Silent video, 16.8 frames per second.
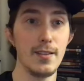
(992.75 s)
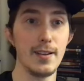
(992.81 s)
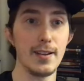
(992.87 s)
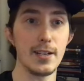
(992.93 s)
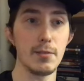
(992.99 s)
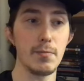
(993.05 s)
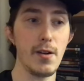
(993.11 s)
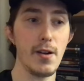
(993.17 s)
the
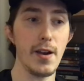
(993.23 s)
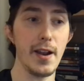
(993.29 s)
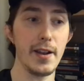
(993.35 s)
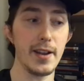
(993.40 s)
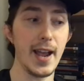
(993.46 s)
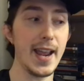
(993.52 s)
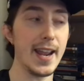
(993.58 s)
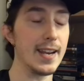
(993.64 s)

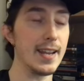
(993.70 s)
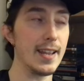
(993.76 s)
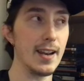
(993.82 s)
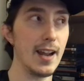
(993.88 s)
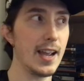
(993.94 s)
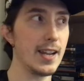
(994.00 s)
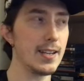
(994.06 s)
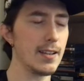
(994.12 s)
experience. I
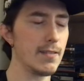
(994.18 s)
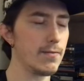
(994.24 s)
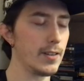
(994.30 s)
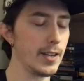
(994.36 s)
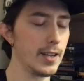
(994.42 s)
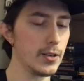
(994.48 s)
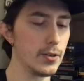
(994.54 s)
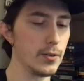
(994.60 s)
did. I
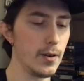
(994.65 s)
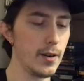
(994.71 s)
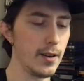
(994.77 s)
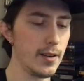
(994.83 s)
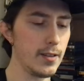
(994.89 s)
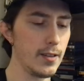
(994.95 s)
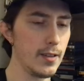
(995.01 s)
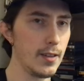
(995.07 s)
definitely enjoyed
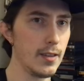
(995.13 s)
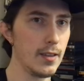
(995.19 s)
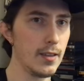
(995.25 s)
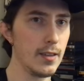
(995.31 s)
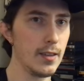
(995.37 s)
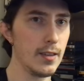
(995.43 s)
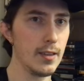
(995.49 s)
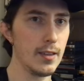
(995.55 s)
it.
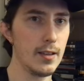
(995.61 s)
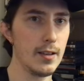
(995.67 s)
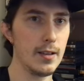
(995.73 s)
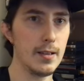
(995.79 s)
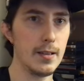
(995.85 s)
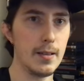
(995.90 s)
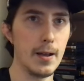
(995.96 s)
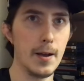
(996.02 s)

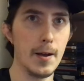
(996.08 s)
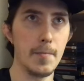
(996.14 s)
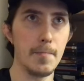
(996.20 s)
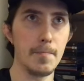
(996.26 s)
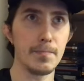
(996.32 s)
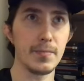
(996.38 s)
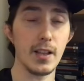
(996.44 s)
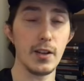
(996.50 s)
Um,
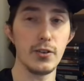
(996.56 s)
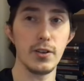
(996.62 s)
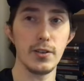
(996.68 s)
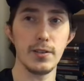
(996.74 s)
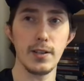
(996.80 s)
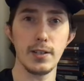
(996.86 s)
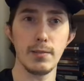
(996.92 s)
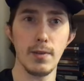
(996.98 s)

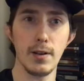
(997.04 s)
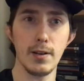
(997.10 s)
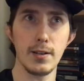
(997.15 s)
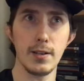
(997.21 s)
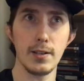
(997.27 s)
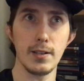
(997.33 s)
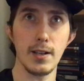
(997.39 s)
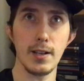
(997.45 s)
just as
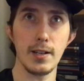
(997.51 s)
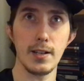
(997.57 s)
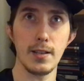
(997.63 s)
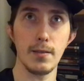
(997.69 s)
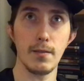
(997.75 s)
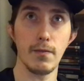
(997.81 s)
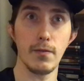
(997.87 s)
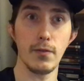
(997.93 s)
much as I
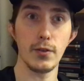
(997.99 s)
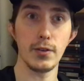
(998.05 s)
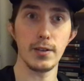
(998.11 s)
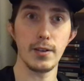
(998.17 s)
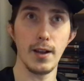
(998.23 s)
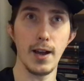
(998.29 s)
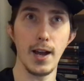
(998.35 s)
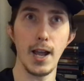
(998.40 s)
did the
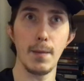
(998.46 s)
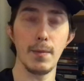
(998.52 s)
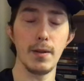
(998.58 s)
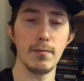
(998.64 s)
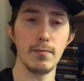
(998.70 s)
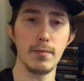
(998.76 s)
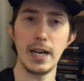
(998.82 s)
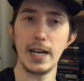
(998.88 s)
first time
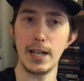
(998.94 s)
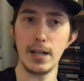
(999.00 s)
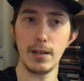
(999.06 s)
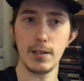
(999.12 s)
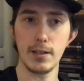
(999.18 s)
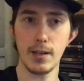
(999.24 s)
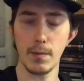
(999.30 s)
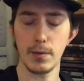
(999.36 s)
and any
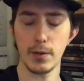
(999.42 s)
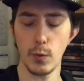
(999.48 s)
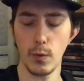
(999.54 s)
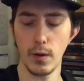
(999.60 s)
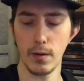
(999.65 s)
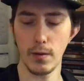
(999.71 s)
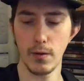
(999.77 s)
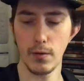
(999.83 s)

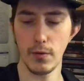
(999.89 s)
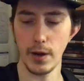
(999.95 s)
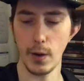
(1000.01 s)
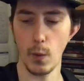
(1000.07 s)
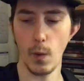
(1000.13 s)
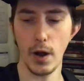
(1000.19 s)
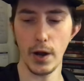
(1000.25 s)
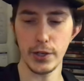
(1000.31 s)
subsequent
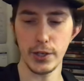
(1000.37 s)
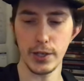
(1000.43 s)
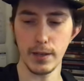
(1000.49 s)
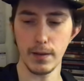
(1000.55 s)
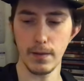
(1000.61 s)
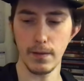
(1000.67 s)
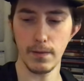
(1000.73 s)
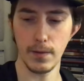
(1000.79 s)

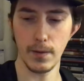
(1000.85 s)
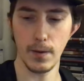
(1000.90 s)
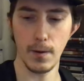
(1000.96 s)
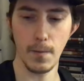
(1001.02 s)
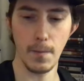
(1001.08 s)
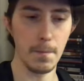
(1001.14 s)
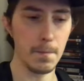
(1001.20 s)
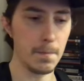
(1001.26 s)
rewatching of the
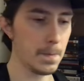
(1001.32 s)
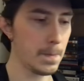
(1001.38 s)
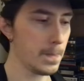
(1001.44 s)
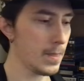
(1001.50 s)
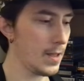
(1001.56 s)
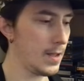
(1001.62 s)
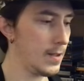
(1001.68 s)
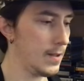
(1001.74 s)
film.
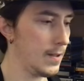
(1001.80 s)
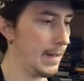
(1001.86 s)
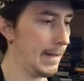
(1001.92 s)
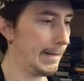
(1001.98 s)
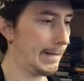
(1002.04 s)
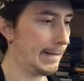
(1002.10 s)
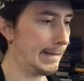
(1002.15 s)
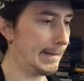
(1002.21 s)

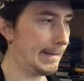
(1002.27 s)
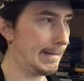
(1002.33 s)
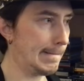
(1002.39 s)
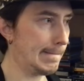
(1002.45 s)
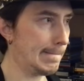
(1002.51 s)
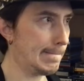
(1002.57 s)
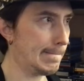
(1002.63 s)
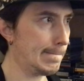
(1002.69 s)

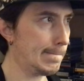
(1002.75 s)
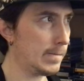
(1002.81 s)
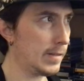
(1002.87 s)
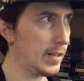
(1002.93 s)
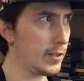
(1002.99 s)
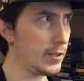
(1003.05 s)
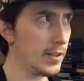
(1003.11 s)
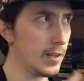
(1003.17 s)
Uh,
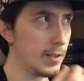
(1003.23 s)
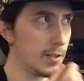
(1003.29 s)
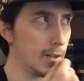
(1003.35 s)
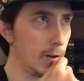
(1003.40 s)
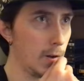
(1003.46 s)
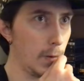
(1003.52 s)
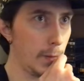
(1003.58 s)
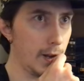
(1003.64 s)
since,
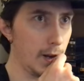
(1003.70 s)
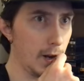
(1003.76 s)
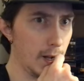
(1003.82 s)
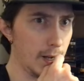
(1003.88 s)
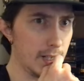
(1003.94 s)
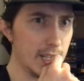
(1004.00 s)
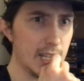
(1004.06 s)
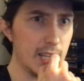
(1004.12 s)
you know, be it
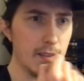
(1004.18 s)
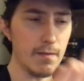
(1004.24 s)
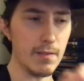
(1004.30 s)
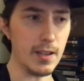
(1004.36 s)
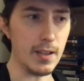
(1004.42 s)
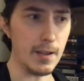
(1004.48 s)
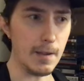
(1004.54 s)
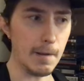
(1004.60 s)
on
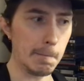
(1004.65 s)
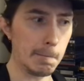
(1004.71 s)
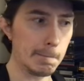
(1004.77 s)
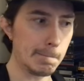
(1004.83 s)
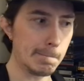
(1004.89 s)
TV